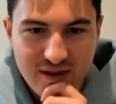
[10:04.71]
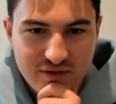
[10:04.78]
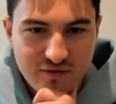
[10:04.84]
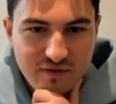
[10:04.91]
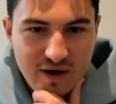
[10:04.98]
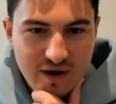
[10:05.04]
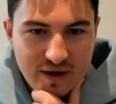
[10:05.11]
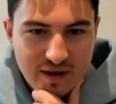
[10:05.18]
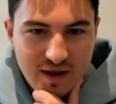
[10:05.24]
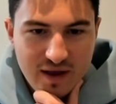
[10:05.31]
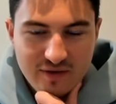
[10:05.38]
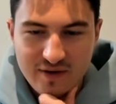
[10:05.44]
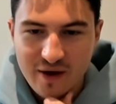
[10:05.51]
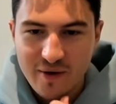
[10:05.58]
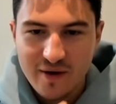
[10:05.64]
It's very
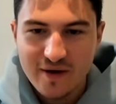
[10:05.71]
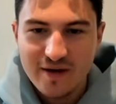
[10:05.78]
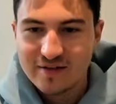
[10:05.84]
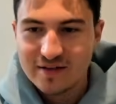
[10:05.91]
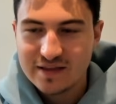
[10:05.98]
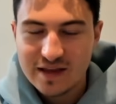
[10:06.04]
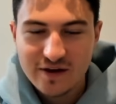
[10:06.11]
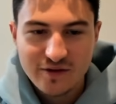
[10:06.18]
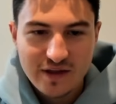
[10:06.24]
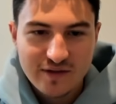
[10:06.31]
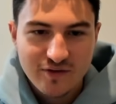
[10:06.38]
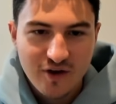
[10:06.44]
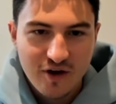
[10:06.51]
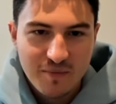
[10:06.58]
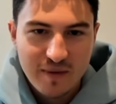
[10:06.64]
nice how this literally
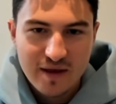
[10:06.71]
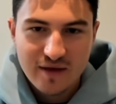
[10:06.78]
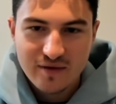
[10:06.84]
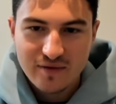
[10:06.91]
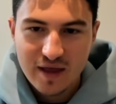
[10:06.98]
took me